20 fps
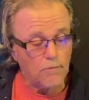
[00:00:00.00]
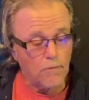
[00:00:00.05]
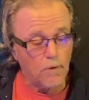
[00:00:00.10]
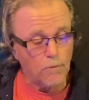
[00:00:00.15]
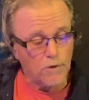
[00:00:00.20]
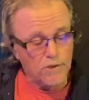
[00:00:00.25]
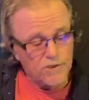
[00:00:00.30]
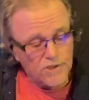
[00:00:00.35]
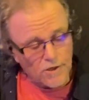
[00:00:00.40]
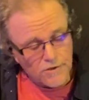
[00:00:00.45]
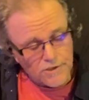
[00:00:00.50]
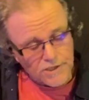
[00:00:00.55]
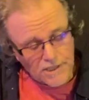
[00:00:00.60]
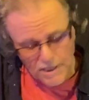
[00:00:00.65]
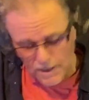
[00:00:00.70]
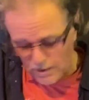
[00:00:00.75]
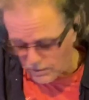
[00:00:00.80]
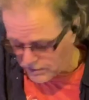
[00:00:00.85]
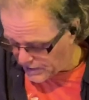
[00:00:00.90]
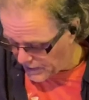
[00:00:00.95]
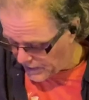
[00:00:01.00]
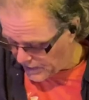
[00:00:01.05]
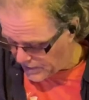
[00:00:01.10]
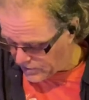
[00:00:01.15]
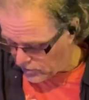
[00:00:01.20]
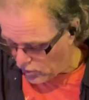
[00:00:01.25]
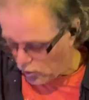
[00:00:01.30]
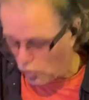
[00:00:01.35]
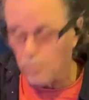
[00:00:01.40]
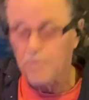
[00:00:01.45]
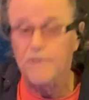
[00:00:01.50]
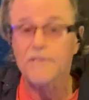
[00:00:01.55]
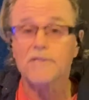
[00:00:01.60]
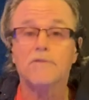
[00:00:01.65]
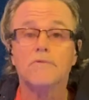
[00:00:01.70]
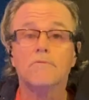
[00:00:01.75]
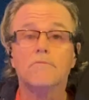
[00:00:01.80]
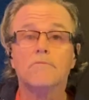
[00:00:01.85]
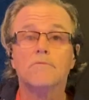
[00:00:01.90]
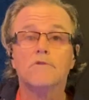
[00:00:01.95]
Well, where's our D? D is open
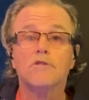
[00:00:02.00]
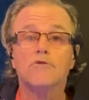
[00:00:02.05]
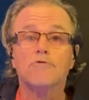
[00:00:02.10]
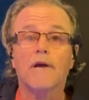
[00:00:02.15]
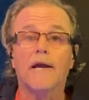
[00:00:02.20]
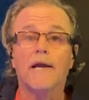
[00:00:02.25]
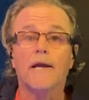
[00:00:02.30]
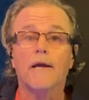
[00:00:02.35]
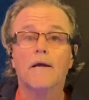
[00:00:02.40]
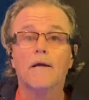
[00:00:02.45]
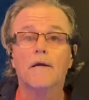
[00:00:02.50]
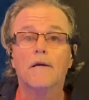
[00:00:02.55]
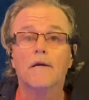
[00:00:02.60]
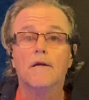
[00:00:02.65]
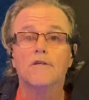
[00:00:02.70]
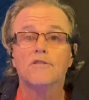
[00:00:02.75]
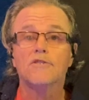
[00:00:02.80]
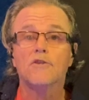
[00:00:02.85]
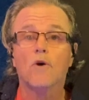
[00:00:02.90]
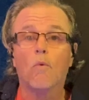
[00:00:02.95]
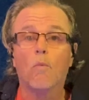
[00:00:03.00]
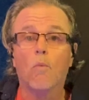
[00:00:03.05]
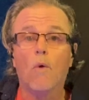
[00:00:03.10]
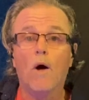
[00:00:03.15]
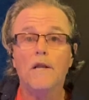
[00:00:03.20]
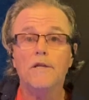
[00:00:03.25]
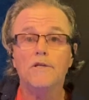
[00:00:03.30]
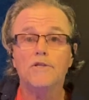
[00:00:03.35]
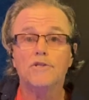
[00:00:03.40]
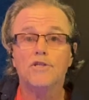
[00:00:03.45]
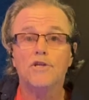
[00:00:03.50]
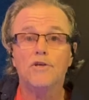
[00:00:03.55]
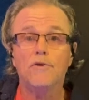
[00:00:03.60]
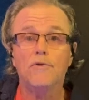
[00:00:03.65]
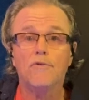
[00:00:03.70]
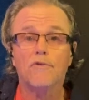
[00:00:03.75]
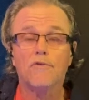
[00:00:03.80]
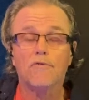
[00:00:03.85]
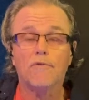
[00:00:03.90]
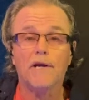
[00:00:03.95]
string. So 1,
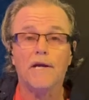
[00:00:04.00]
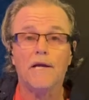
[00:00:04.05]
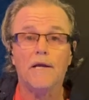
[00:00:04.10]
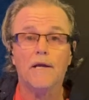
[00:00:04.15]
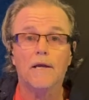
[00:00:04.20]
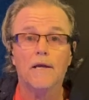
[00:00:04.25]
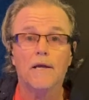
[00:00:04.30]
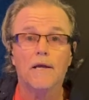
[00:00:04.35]
2, 3.